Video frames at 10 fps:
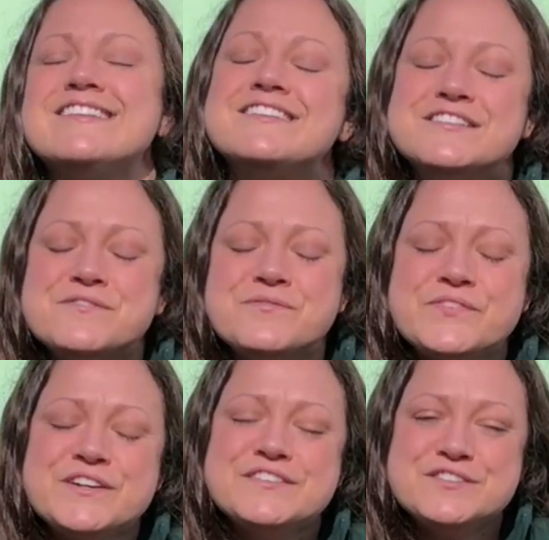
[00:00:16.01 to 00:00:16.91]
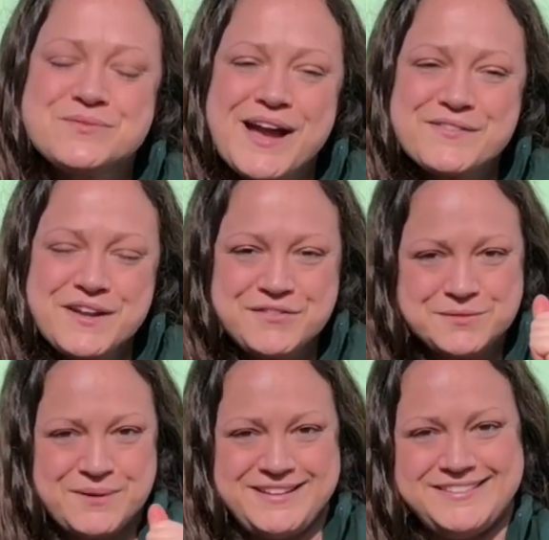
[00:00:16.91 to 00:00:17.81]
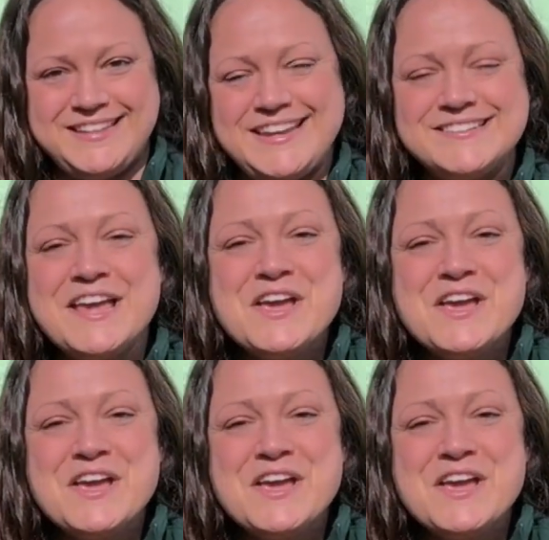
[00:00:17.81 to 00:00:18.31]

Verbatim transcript: This is the first round of spring seeds.